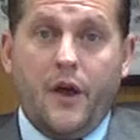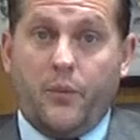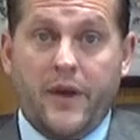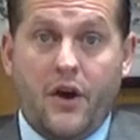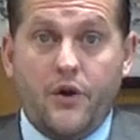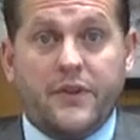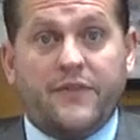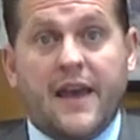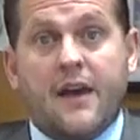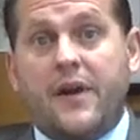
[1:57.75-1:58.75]
And we hope
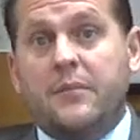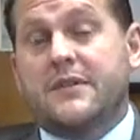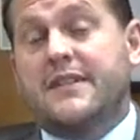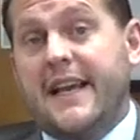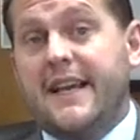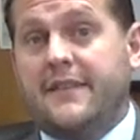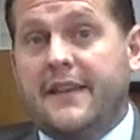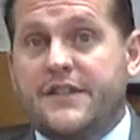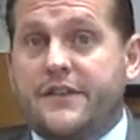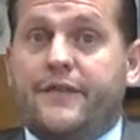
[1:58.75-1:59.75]
that they are able to take
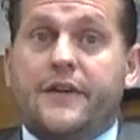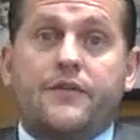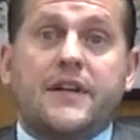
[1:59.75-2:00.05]
this to further